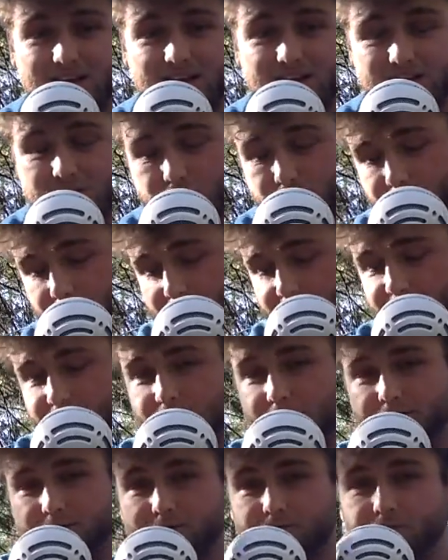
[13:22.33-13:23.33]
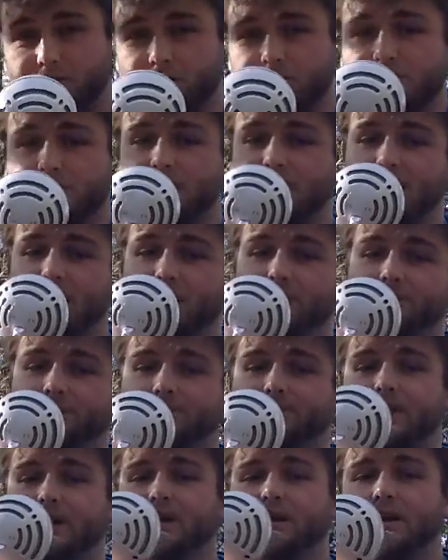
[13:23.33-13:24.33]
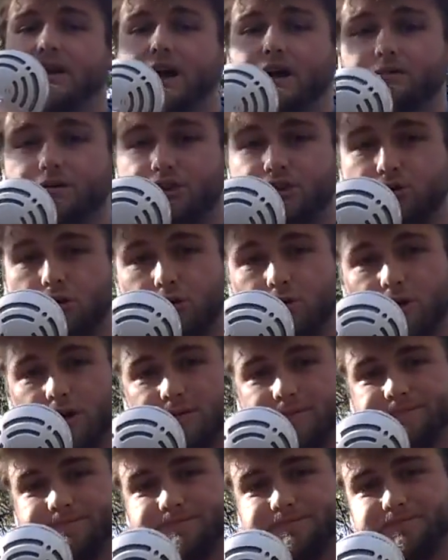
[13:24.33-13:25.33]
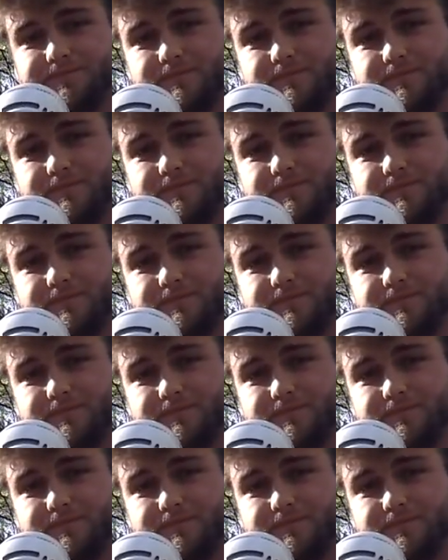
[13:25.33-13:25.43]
So that's it for today. Kind of a short one.